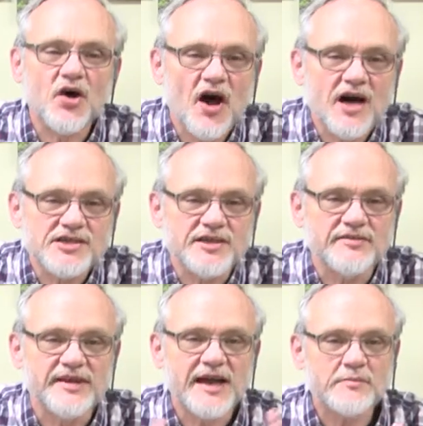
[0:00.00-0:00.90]

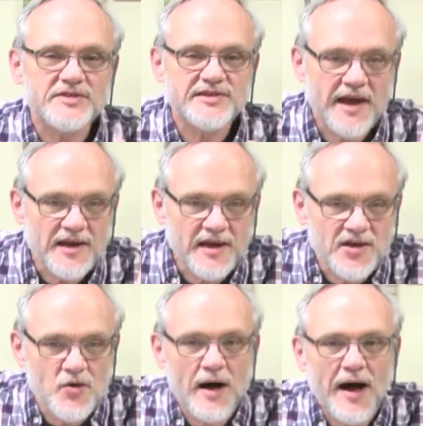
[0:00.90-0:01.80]
caution that I'm
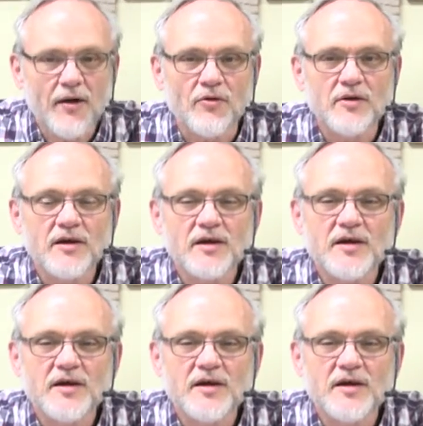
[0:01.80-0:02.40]
sending you out,